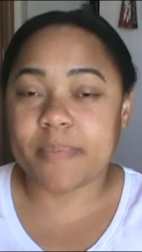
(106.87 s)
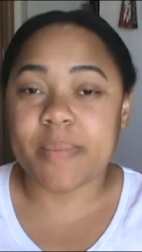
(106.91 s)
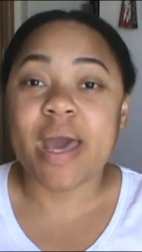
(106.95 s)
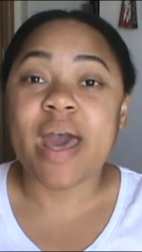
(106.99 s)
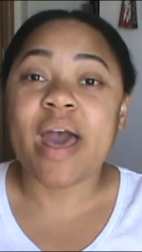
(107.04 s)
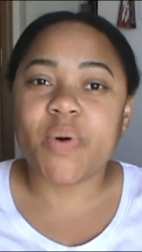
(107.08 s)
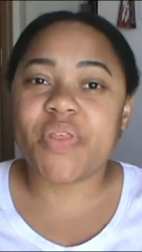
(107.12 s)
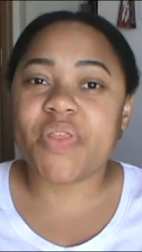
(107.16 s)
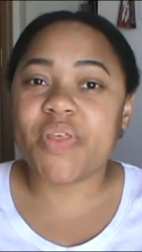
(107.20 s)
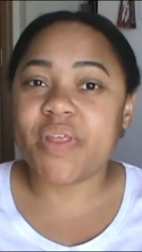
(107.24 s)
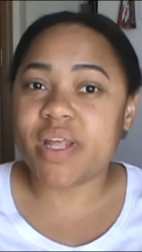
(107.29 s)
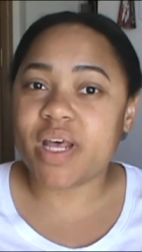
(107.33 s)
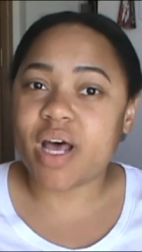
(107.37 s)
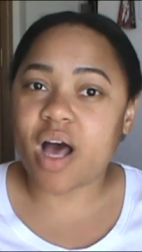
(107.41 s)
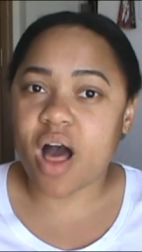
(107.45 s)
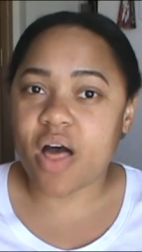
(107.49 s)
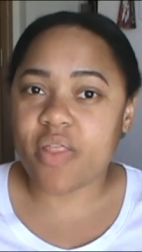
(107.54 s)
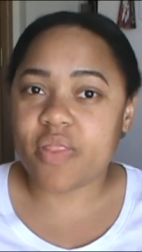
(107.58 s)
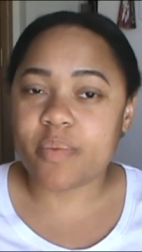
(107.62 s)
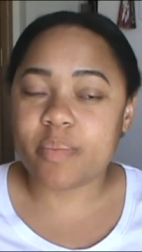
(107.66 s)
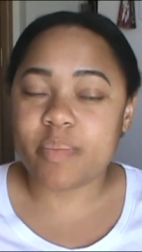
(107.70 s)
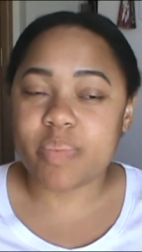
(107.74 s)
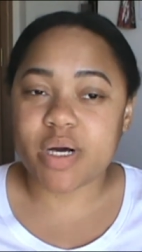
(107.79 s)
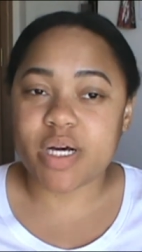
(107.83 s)
Within the
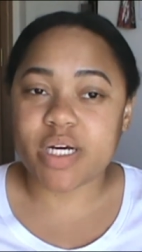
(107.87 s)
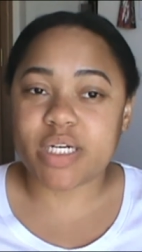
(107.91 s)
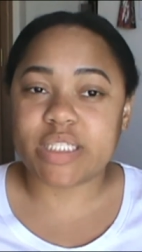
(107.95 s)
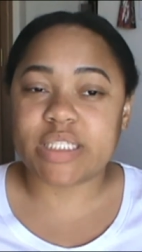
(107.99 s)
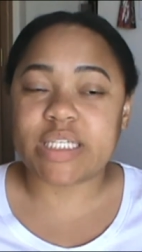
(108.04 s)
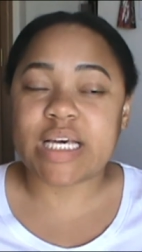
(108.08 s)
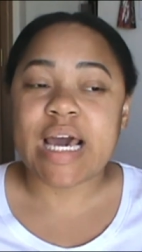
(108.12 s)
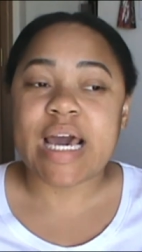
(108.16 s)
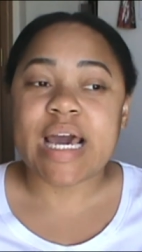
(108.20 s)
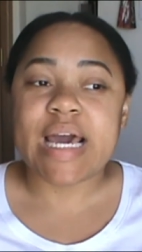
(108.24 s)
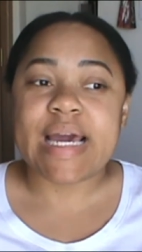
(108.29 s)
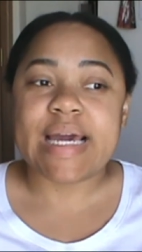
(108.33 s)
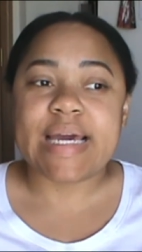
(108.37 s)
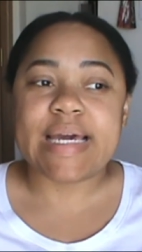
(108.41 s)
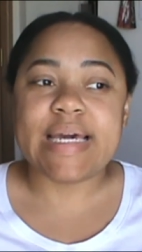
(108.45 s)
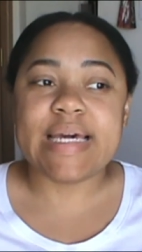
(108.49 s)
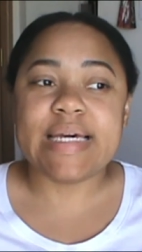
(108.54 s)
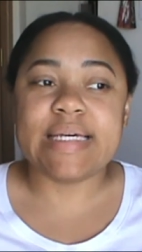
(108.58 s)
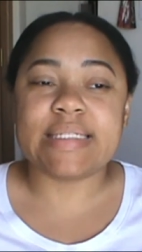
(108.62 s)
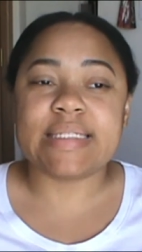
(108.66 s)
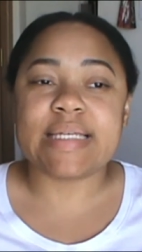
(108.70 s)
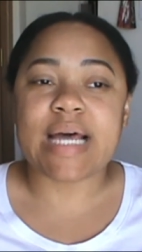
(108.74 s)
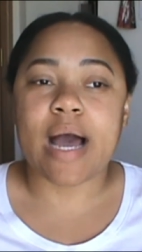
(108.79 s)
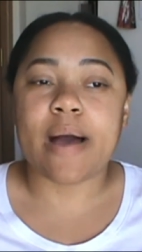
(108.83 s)
other books,
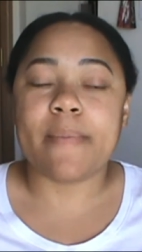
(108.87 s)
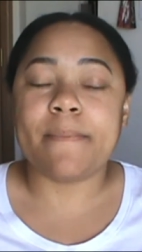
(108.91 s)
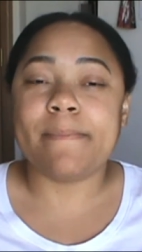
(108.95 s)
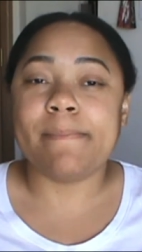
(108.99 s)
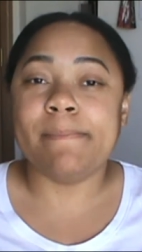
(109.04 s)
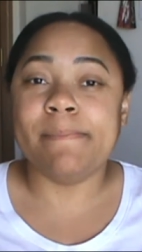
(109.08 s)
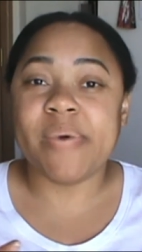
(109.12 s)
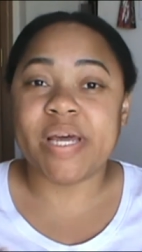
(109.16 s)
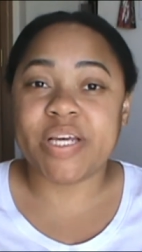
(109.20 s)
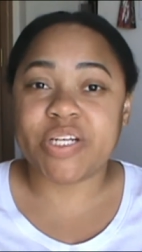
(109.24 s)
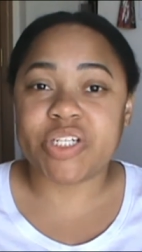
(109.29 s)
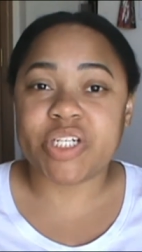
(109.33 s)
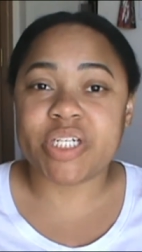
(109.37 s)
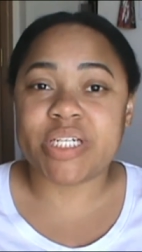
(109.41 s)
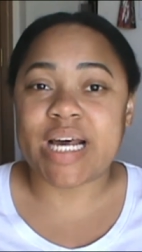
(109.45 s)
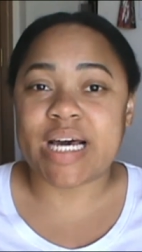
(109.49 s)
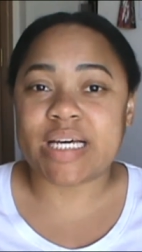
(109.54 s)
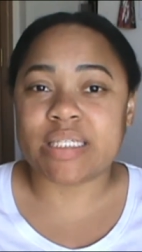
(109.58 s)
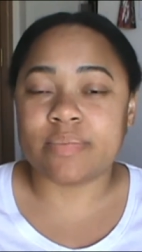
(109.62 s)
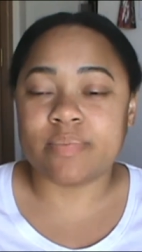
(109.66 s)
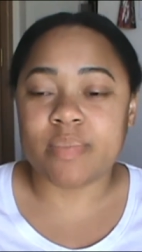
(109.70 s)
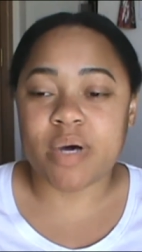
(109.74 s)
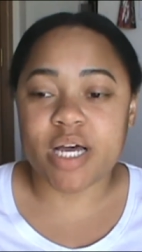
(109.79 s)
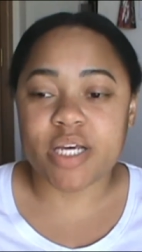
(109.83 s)
he's not mentioned
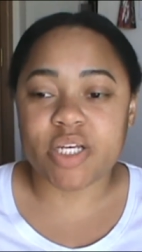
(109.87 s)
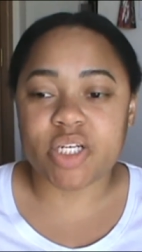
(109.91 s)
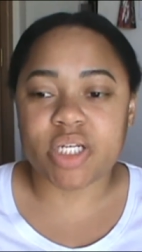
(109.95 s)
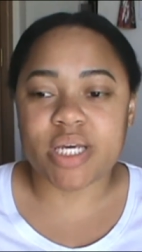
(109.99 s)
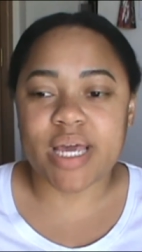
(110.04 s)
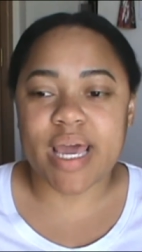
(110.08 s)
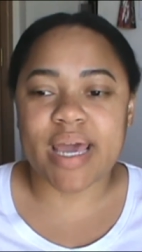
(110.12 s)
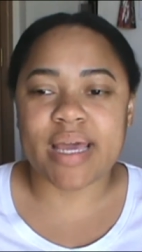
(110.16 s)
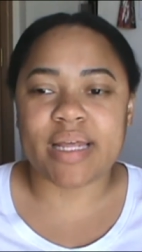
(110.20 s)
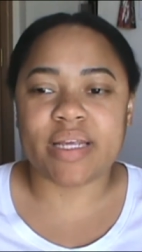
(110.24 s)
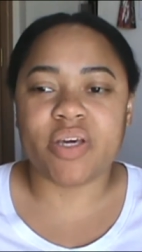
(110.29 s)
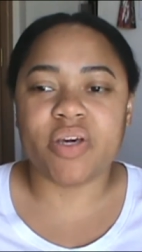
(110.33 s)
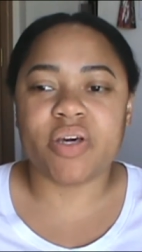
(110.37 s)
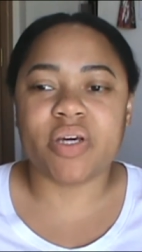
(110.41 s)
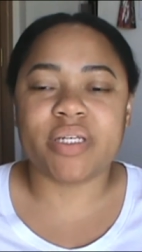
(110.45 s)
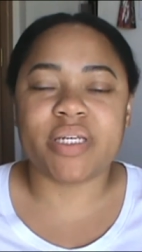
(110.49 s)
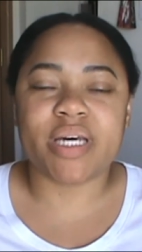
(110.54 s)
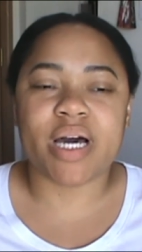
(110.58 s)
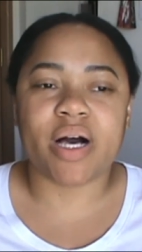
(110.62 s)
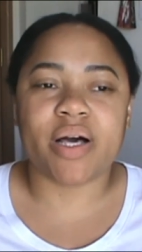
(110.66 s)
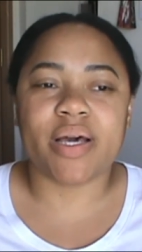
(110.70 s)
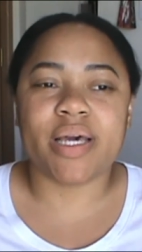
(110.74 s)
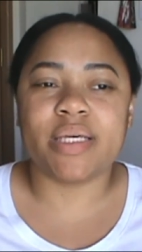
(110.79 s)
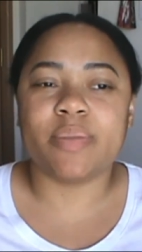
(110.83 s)
as much, and you can
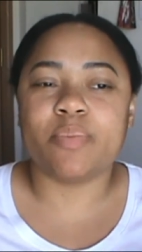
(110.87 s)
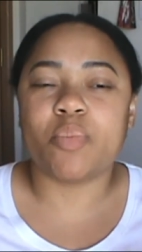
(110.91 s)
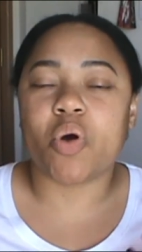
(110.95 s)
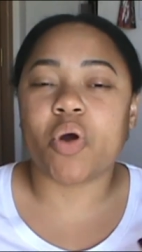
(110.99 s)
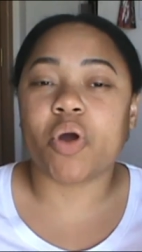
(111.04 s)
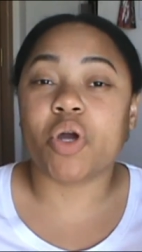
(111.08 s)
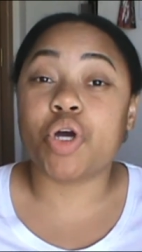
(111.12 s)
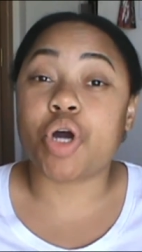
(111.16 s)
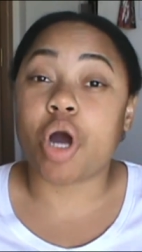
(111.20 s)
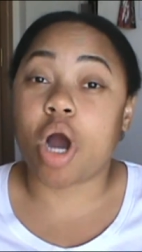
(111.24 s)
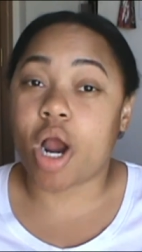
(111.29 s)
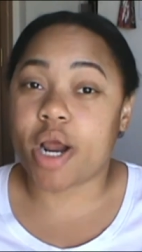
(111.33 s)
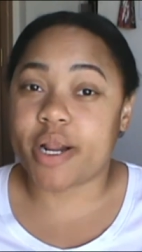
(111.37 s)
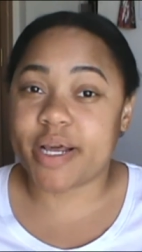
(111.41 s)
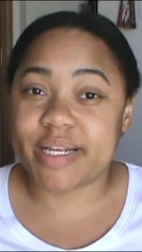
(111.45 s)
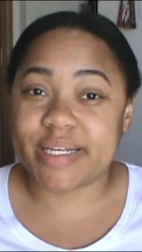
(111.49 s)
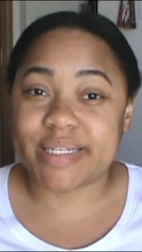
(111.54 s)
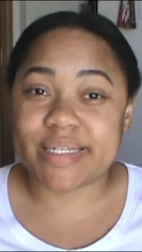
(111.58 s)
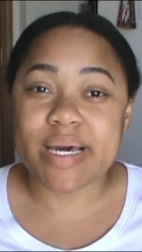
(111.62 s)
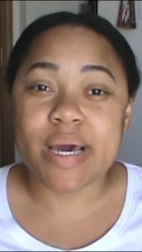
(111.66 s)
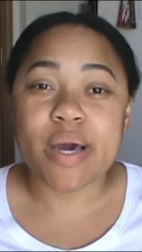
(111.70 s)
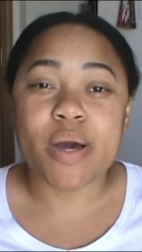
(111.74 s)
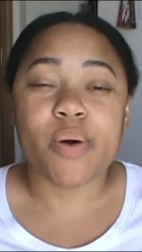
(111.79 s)
tell he's more guarded,